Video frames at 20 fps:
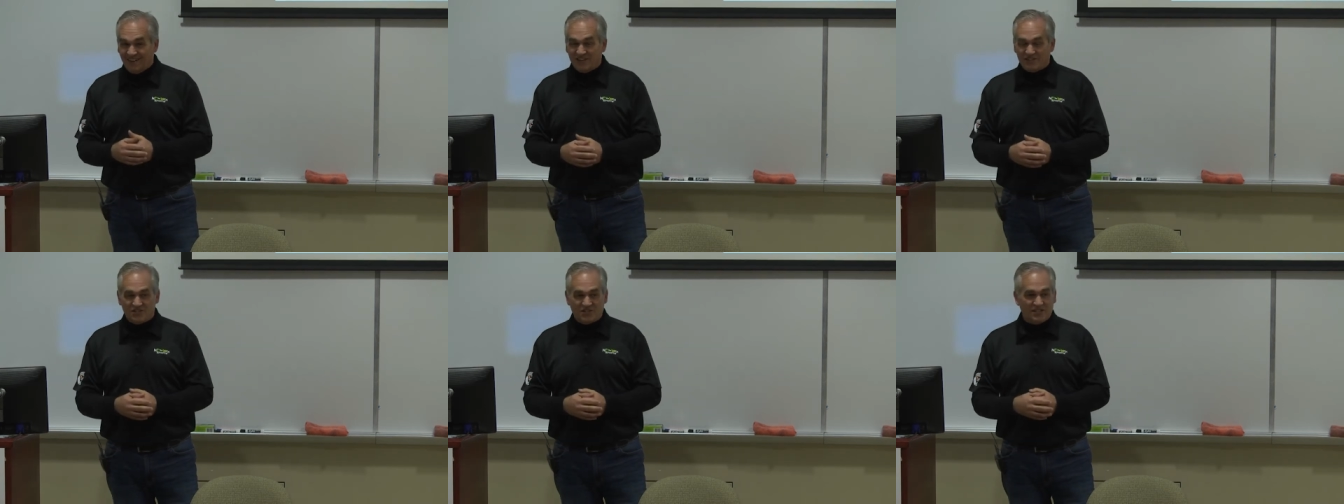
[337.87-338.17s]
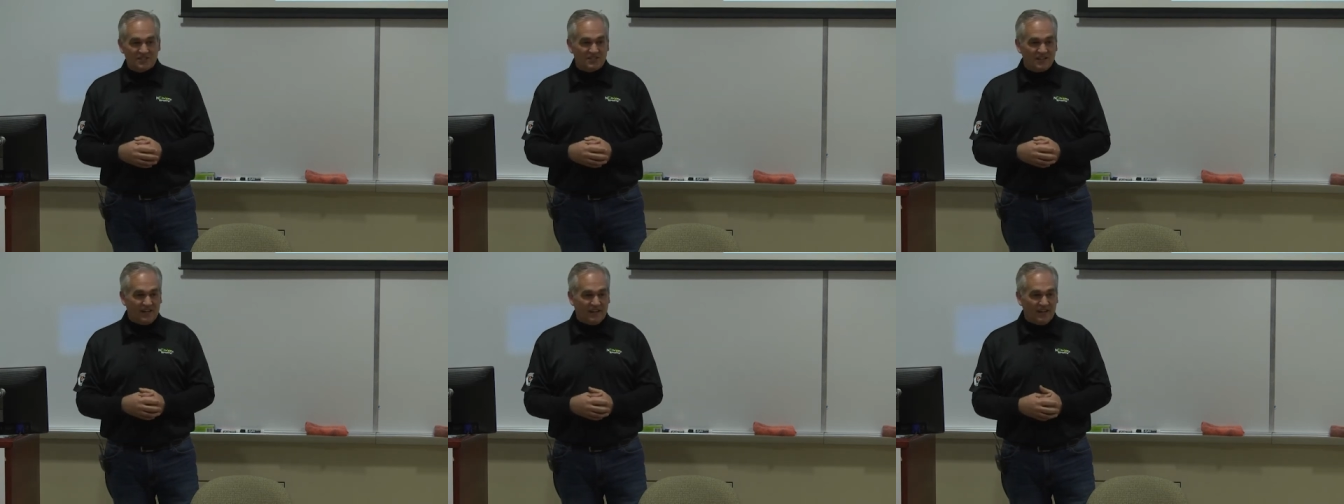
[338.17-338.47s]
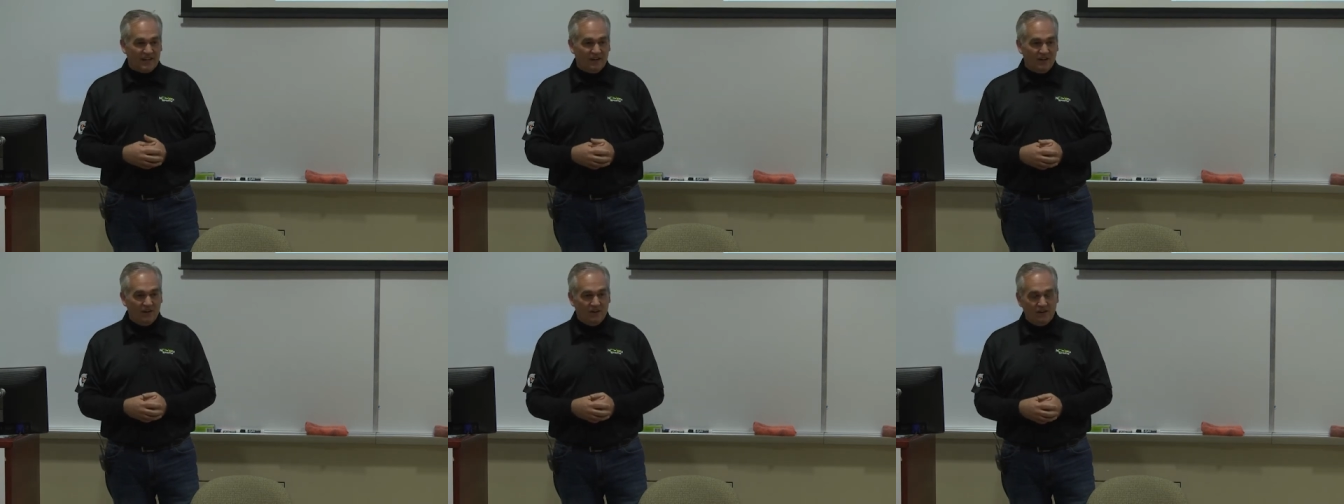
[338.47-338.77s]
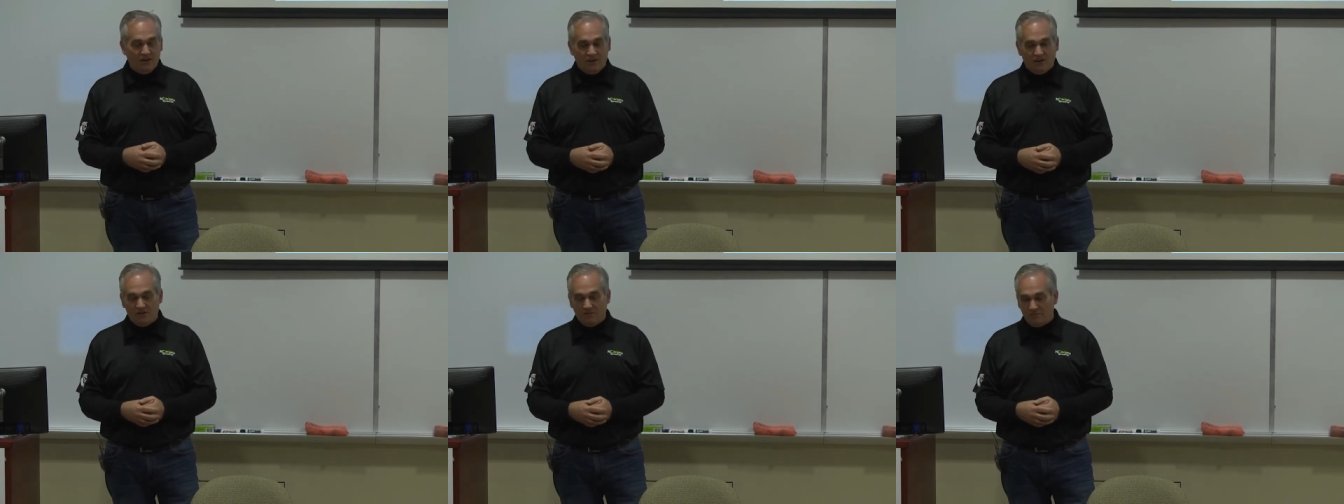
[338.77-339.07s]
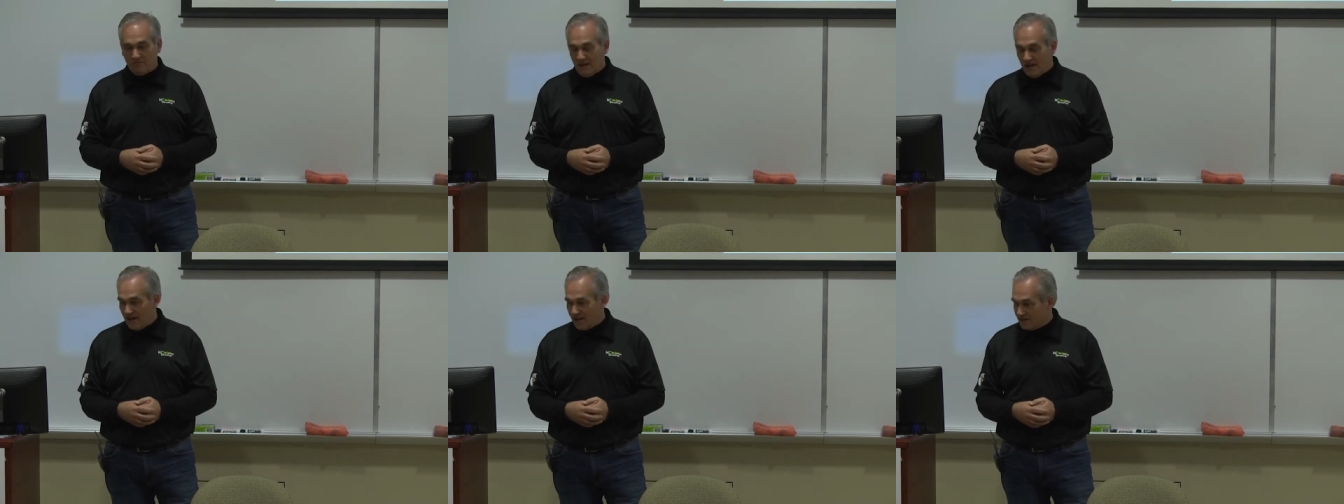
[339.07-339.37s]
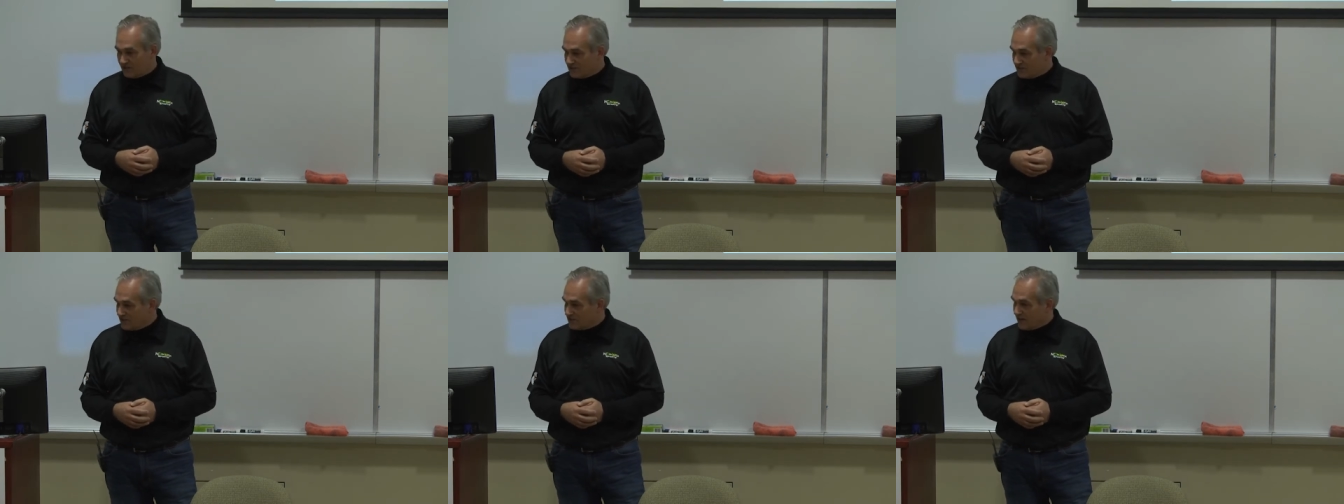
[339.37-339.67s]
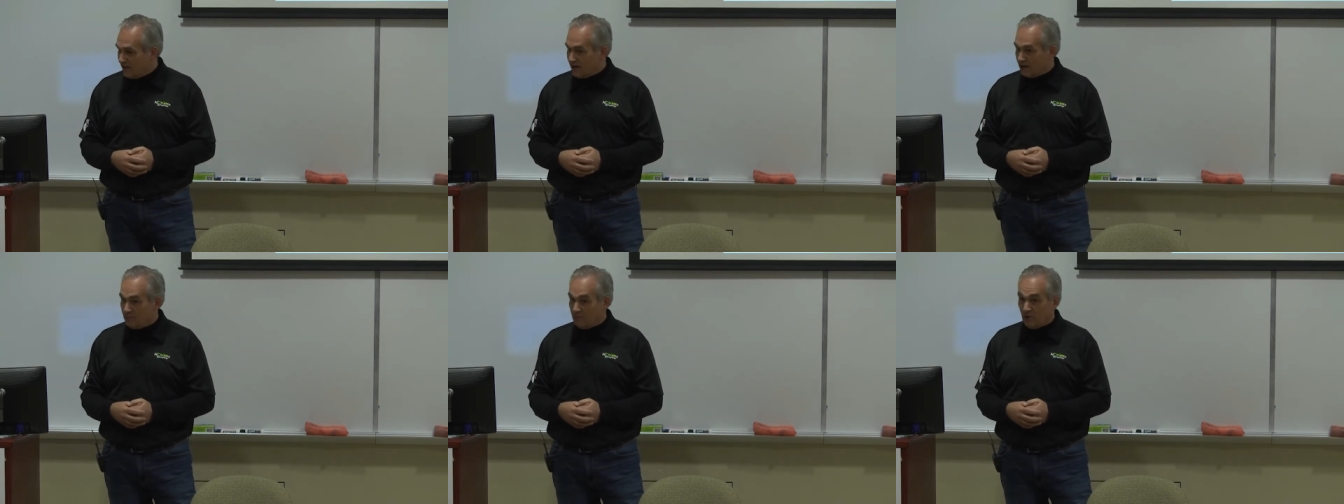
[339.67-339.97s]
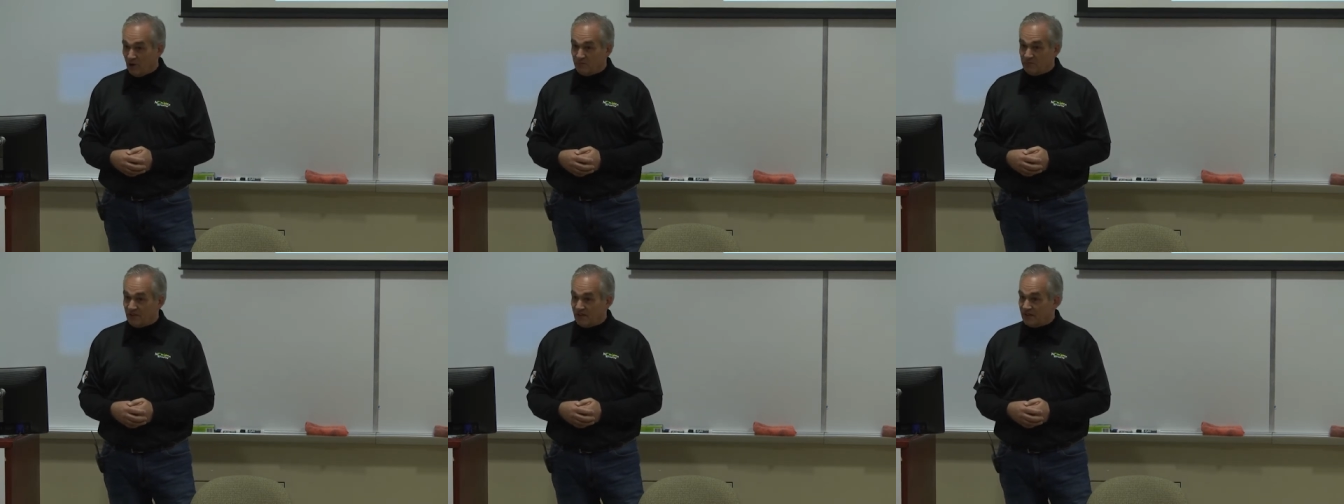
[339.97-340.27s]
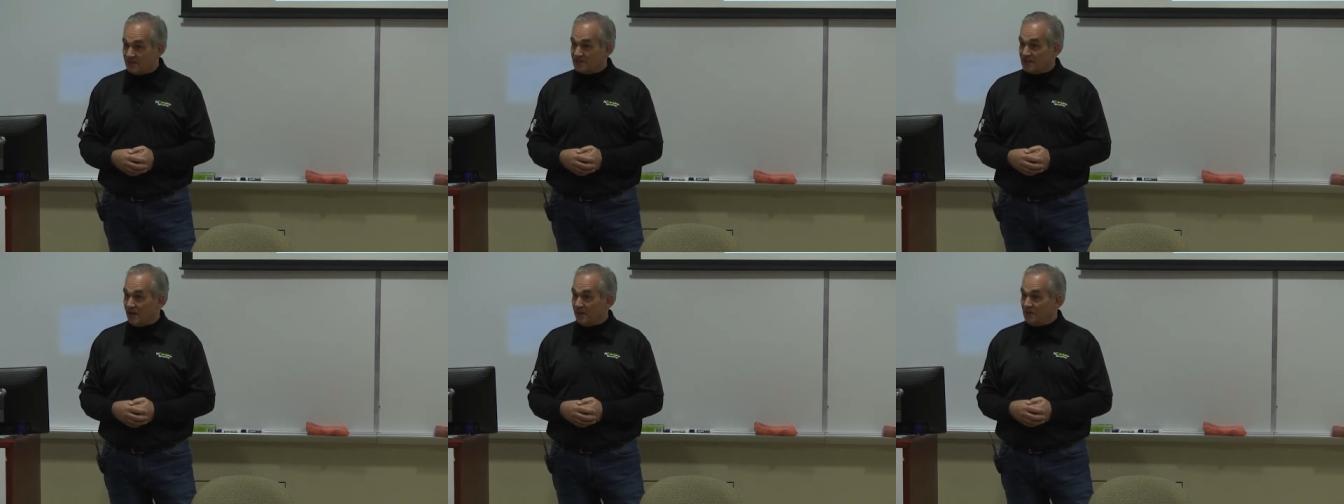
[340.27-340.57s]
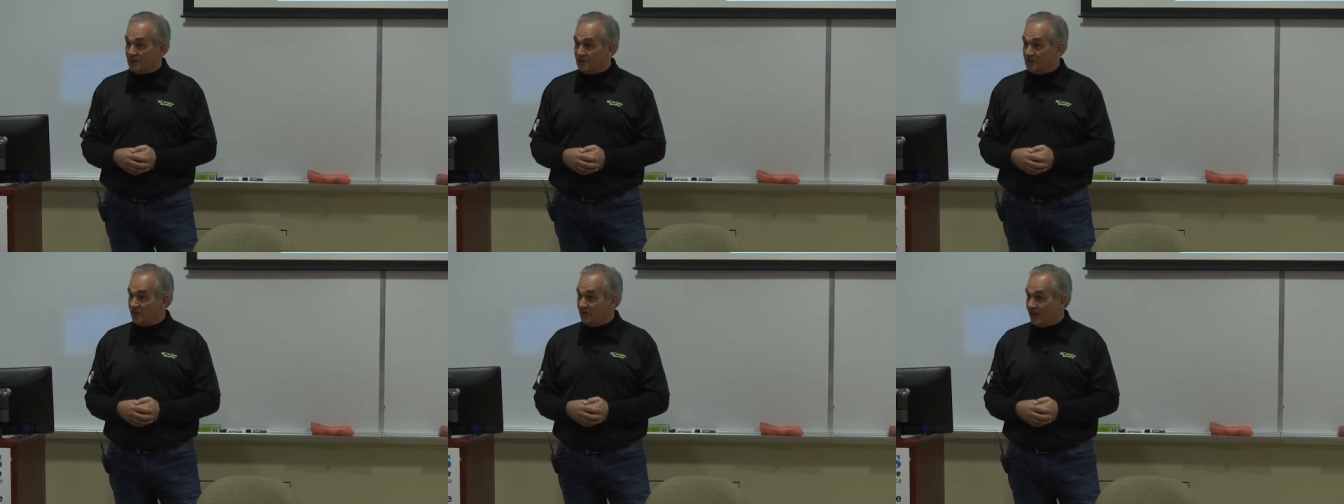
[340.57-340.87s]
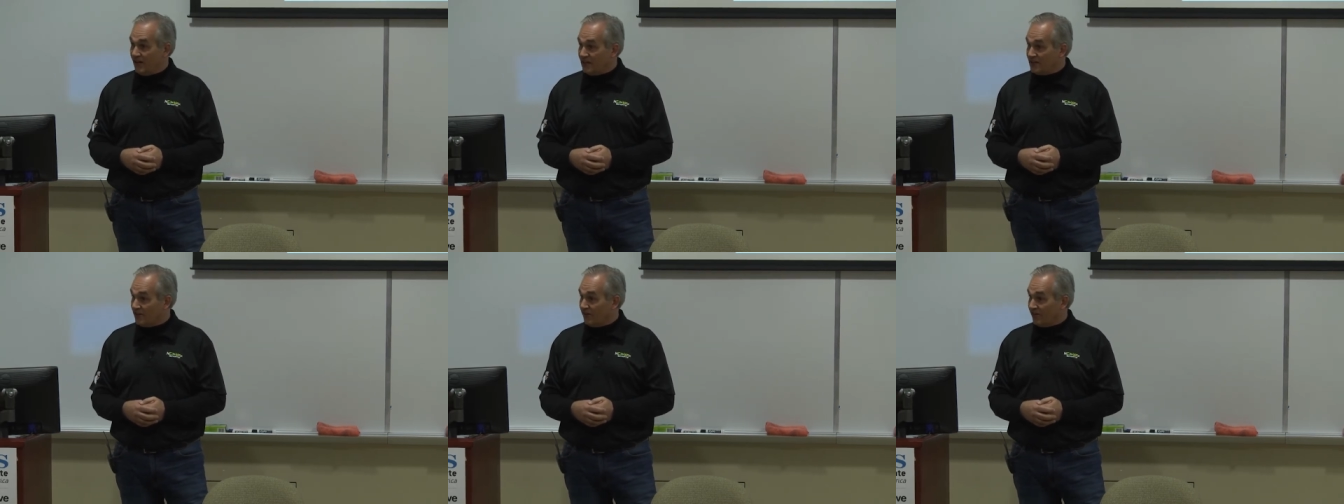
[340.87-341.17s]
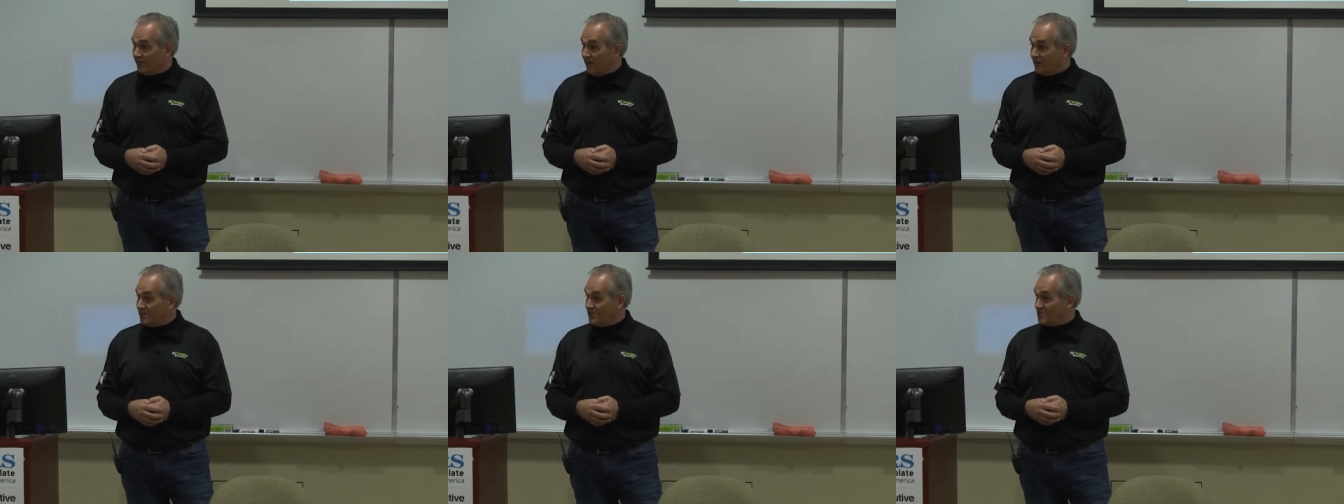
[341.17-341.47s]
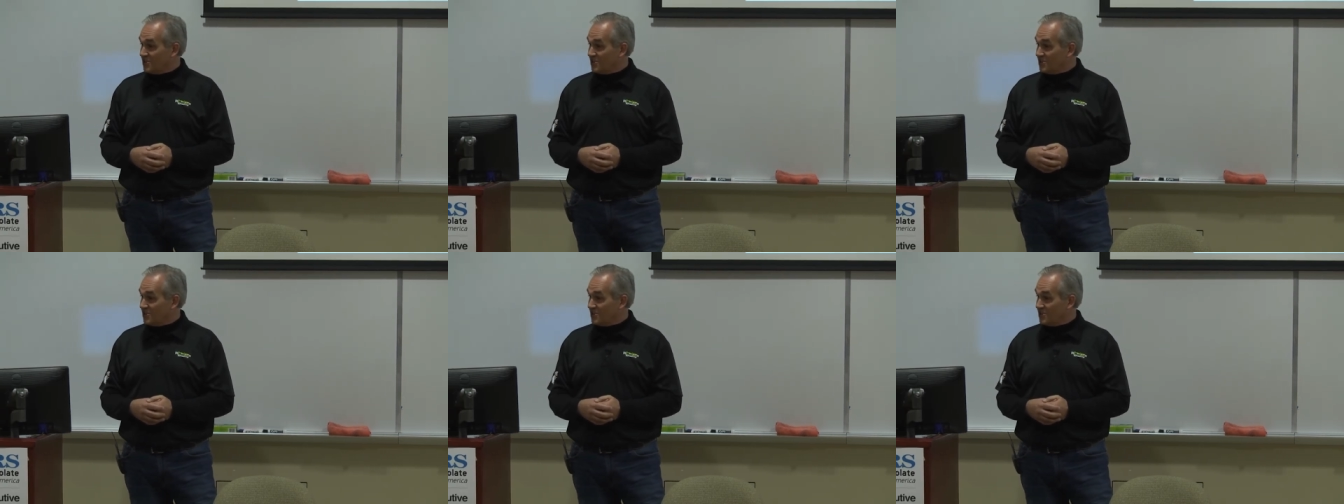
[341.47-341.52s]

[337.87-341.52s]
and she's like, oh man, she's kind of bummed that it's coming to an end already.